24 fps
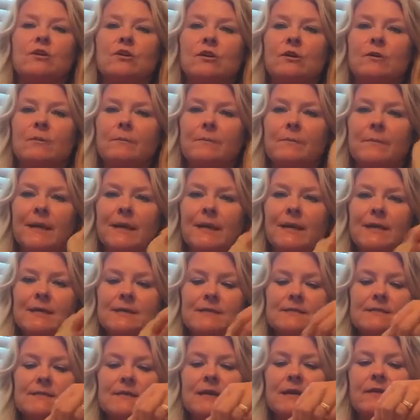your
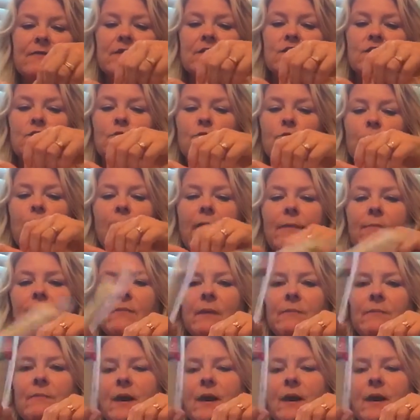meat and then you wrap, I'm